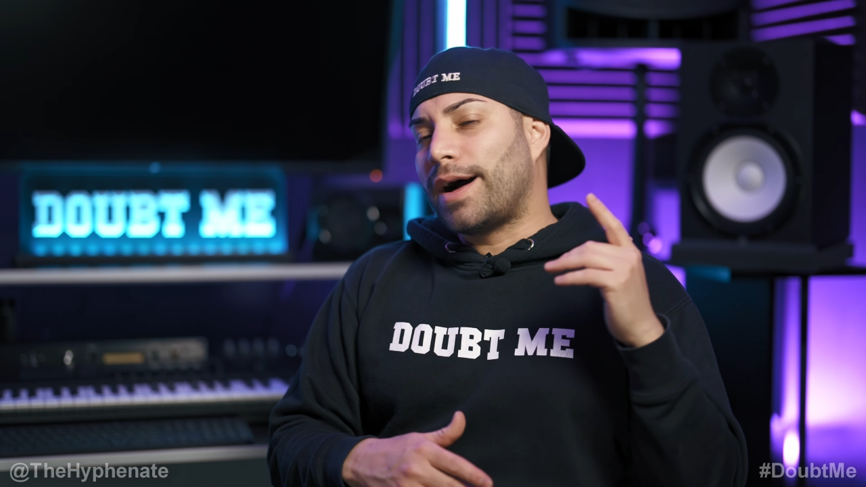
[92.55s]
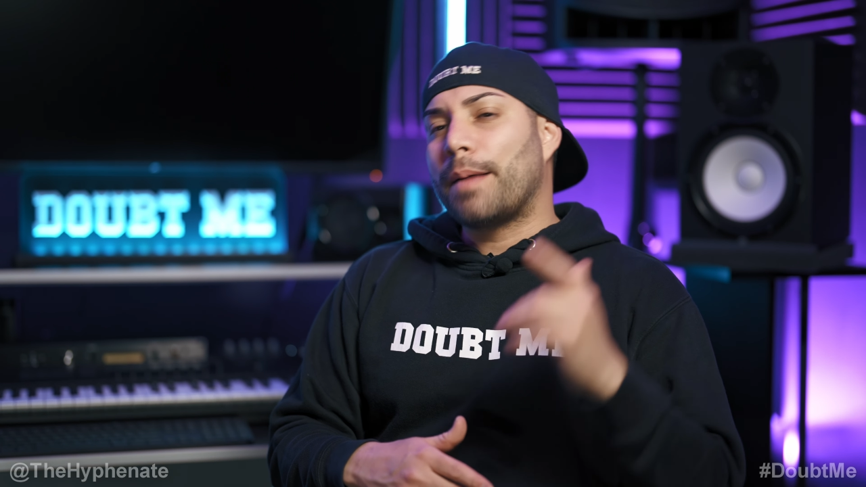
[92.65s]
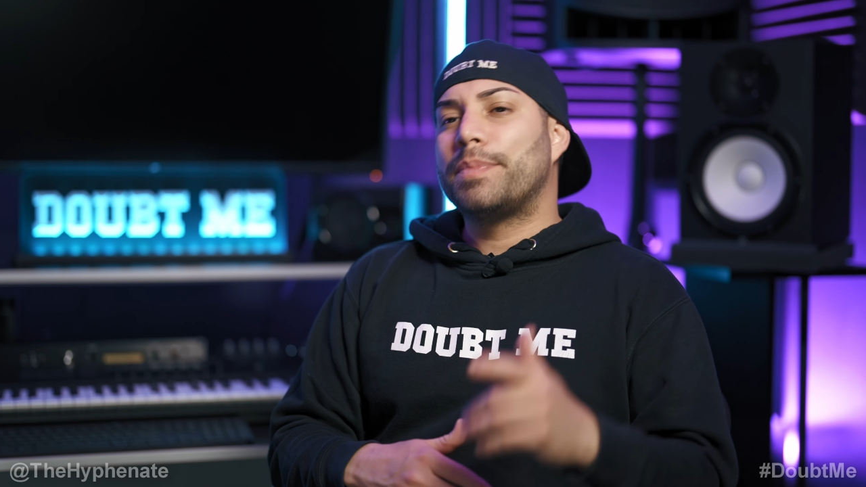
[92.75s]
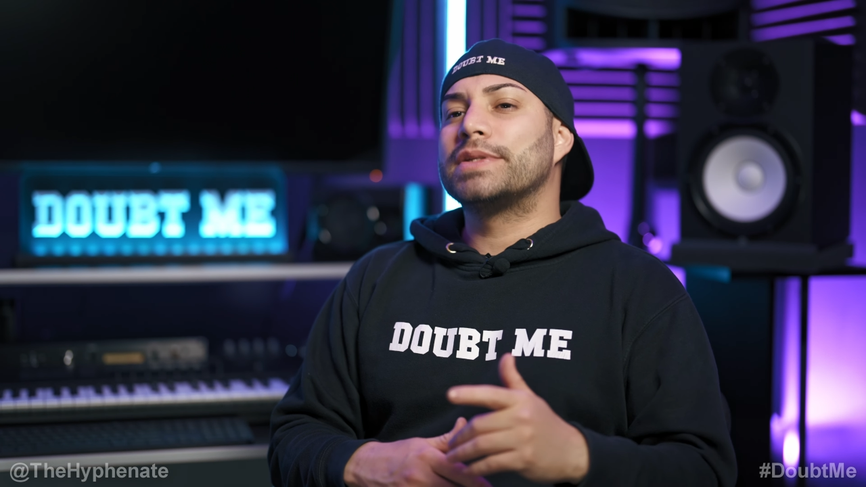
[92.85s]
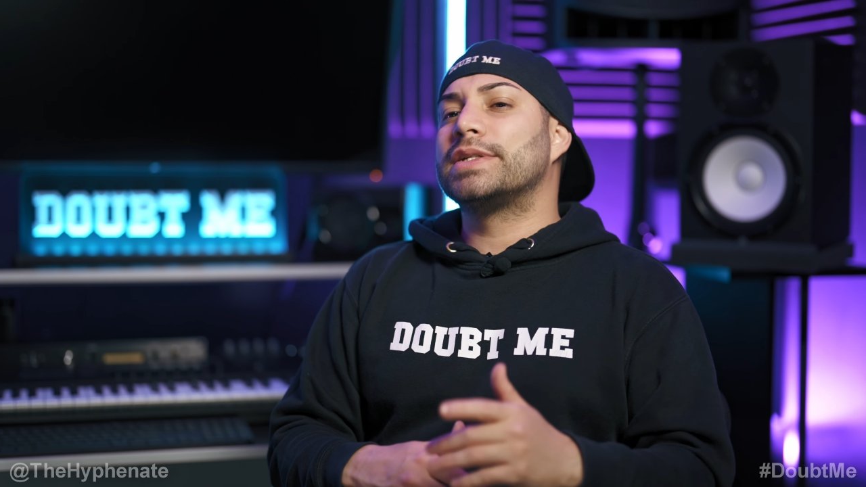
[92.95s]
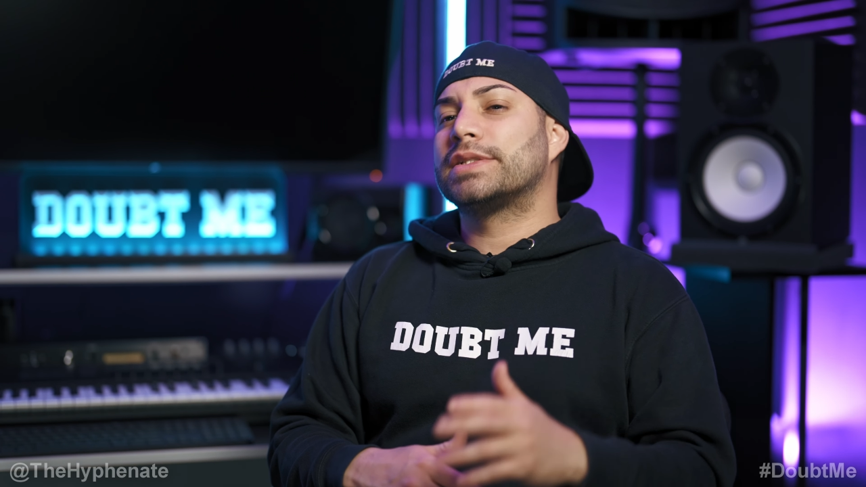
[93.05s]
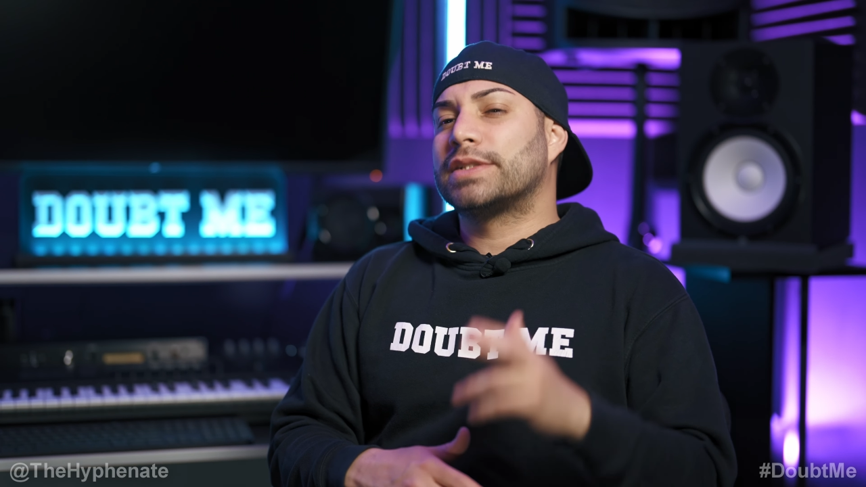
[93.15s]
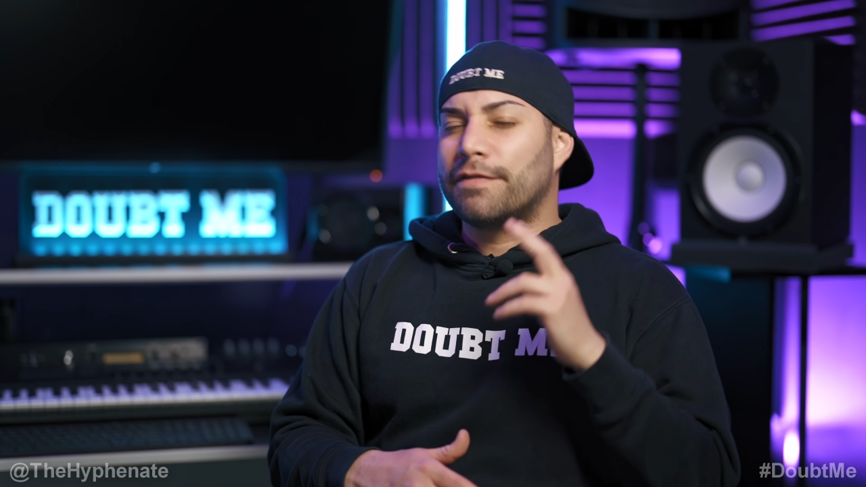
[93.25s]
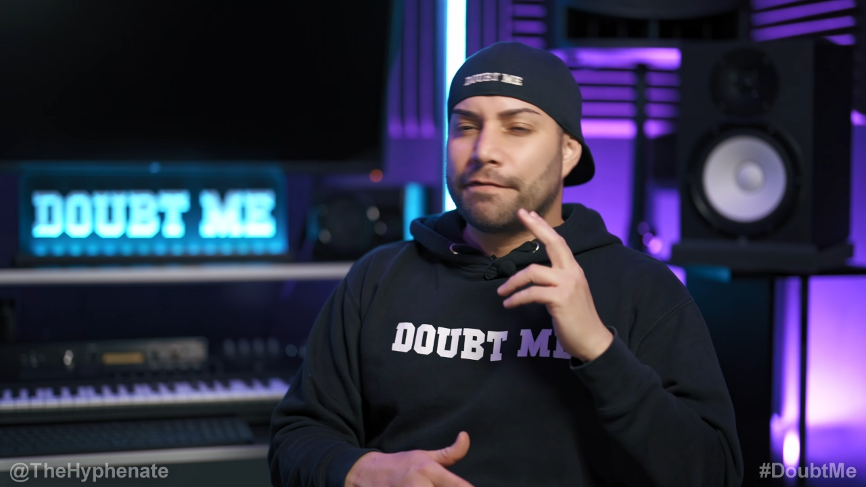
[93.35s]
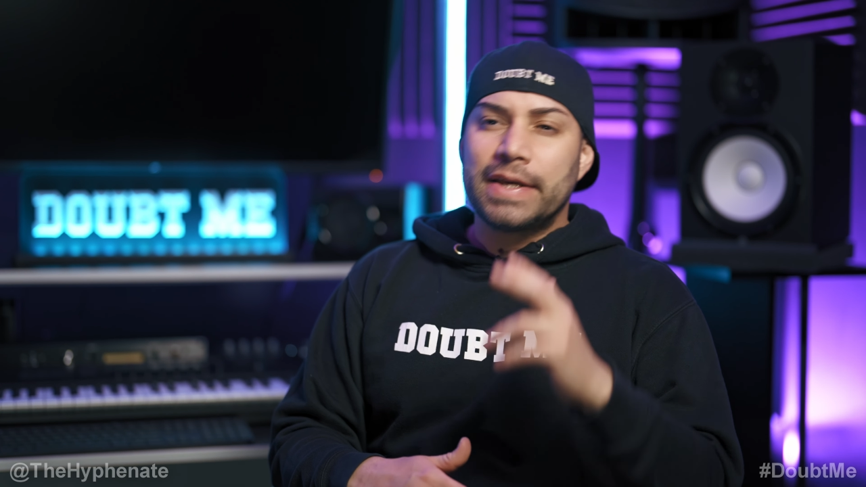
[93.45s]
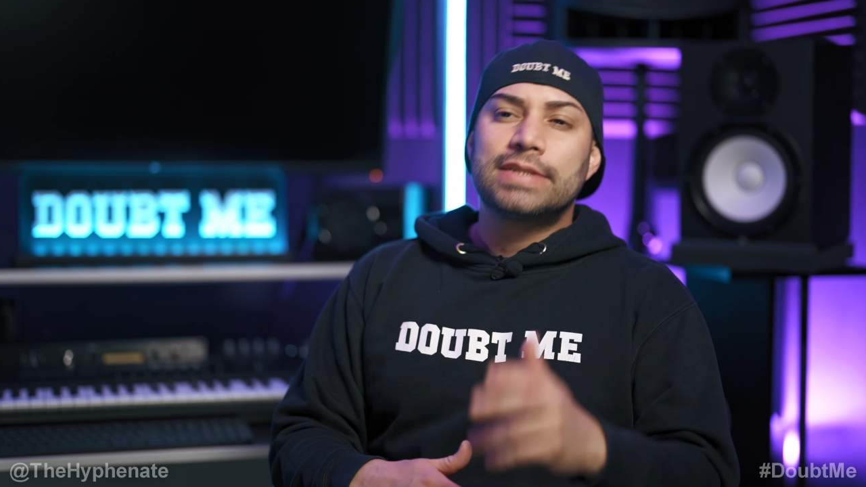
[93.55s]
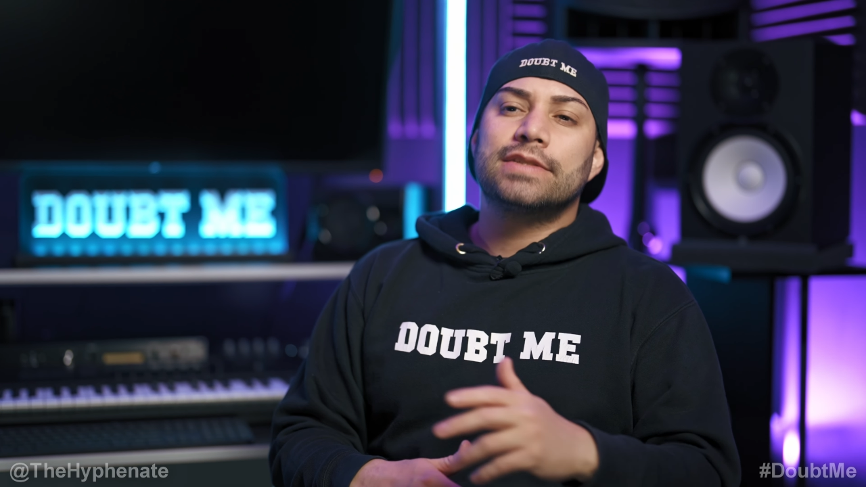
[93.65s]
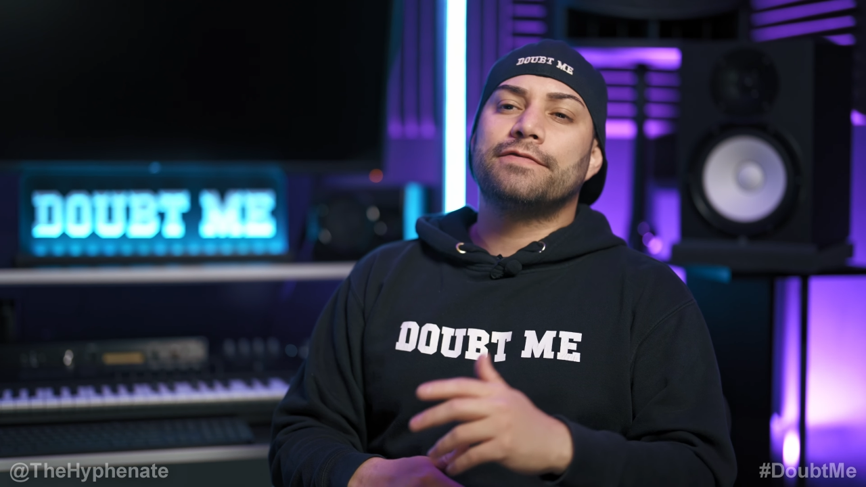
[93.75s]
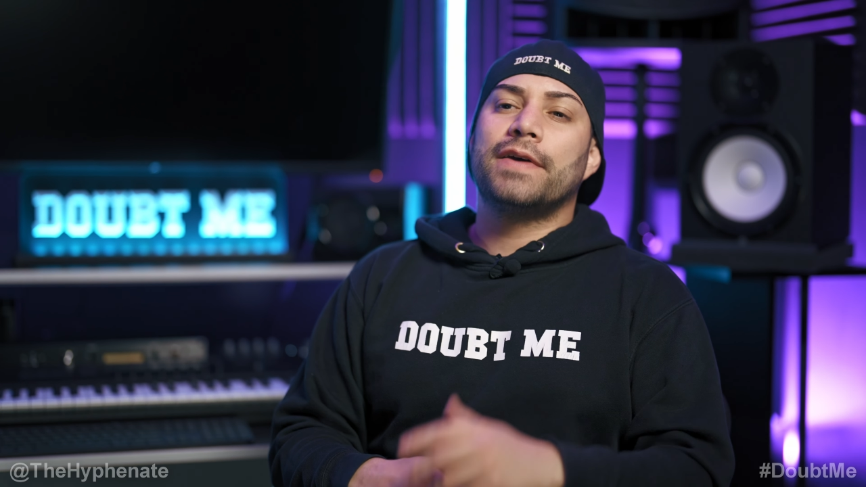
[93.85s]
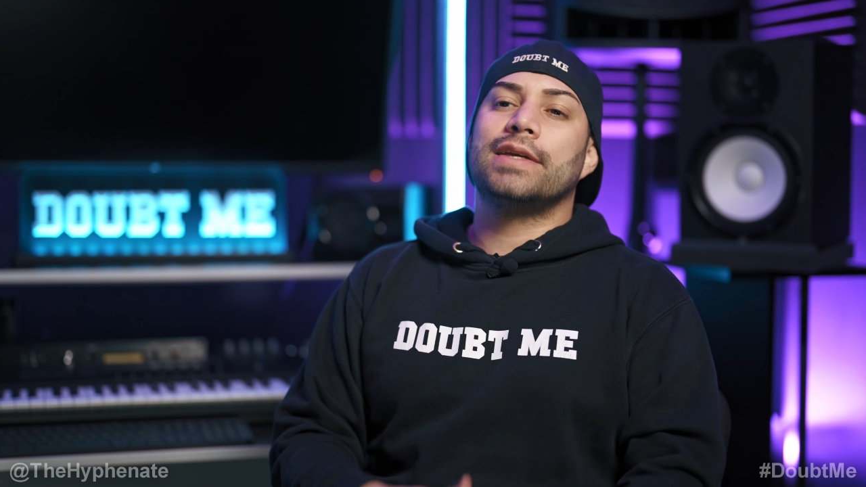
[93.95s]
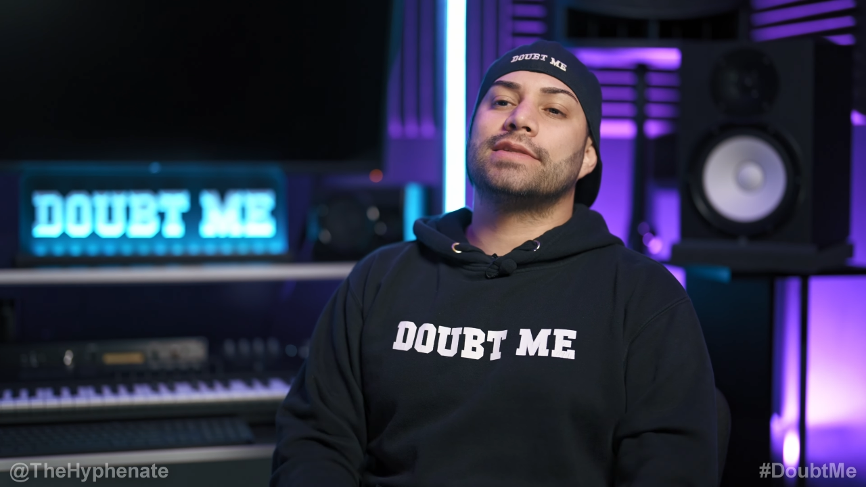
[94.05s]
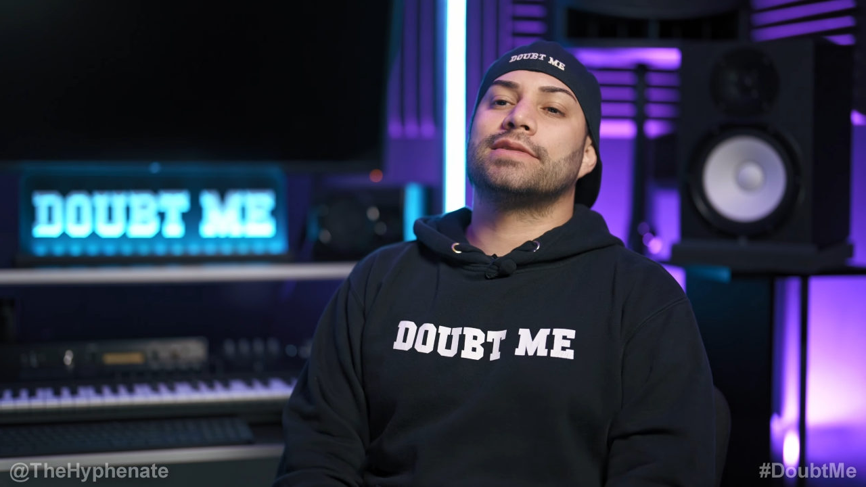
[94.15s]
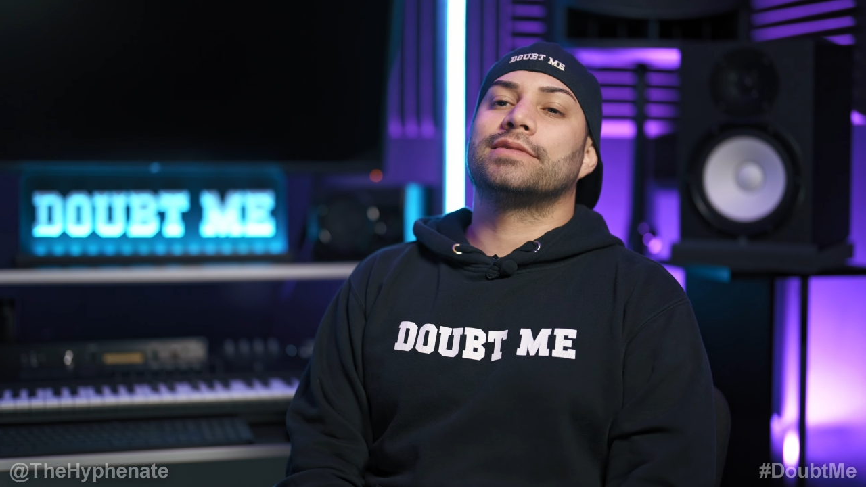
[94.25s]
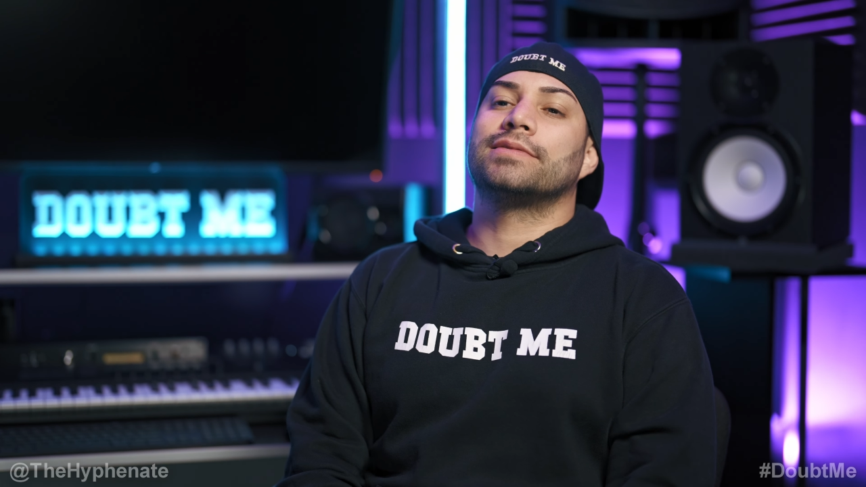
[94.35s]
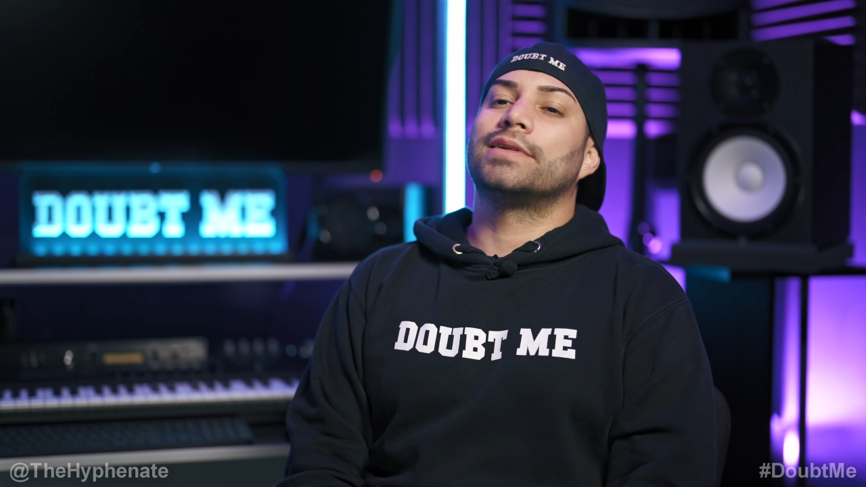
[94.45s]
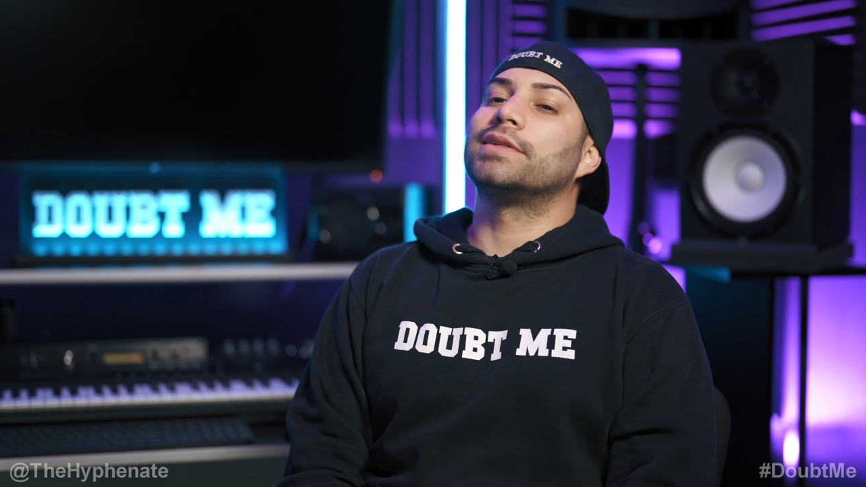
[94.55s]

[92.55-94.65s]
opposition, face to face,